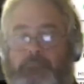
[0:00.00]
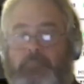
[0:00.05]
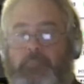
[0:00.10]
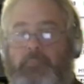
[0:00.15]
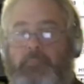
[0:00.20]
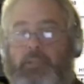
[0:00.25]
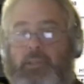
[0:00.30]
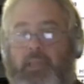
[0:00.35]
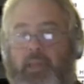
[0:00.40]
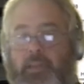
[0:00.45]

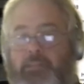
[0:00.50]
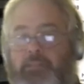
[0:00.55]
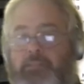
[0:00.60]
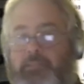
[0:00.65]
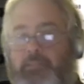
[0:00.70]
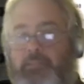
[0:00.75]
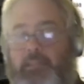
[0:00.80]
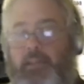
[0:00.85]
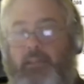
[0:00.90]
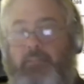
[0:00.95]

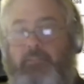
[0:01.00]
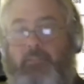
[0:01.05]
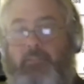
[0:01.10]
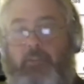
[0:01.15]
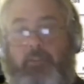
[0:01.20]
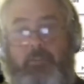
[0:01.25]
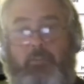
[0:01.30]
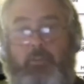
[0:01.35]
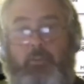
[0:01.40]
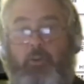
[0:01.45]
That's so
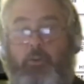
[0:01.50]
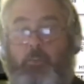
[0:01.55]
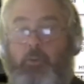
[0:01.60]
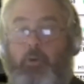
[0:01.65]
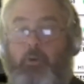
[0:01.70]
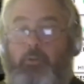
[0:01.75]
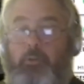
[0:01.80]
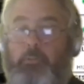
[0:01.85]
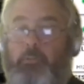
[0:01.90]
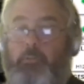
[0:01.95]
if you've got
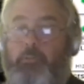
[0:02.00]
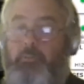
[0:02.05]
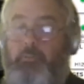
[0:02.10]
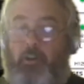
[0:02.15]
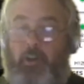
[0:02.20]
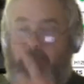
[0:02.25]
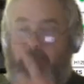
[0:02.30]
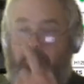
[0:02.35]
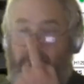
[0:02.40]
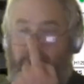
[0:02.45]
multiple
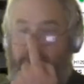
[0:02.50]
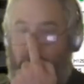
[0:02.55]
devices.